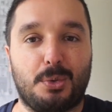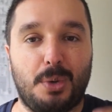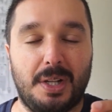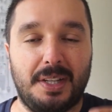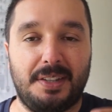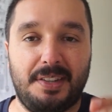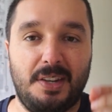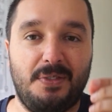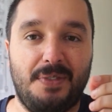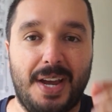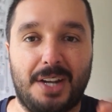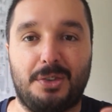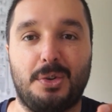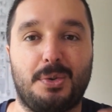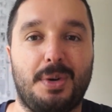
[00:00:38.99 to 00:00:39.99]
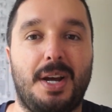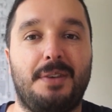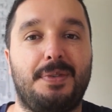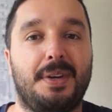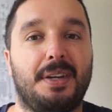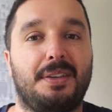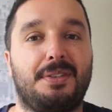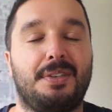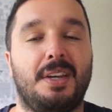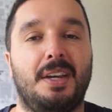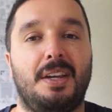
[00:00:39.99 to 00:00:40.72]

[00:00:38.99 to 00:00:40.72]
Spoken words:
quality vector graphics,